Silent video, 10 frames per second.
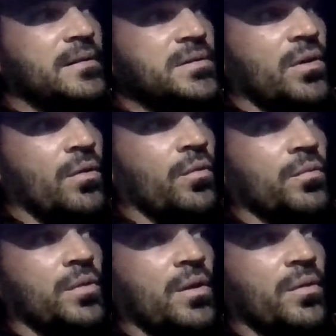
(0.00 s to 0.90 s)
So,
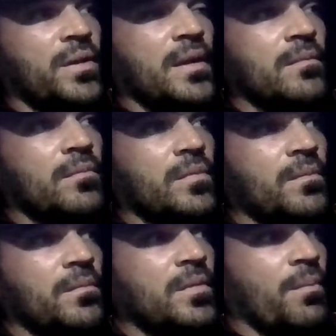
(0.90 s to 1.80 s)

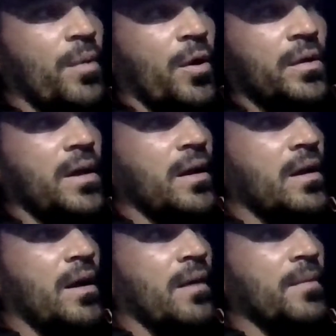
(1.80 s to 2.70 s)
the
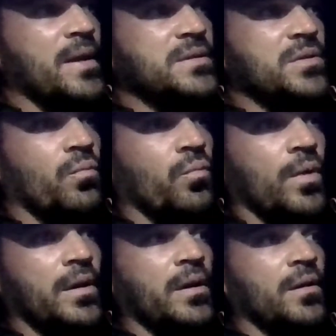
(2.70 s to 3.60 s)
bark.com is a
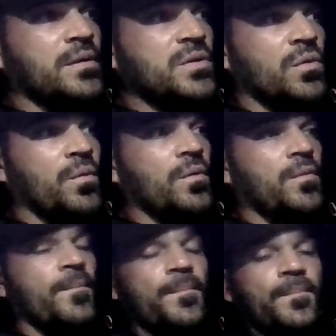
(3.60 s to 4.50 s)
really good tool
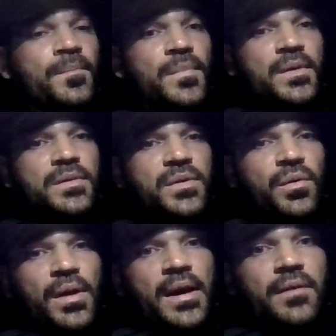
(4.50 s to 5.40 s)
to
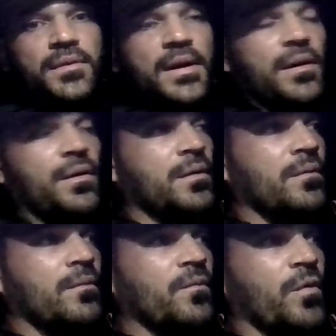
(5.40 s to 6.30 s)
get out there
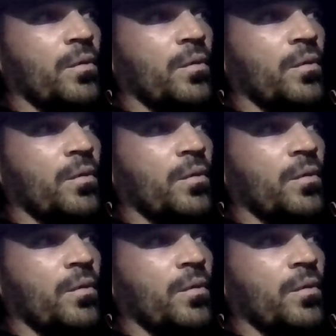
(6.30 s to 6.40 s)
for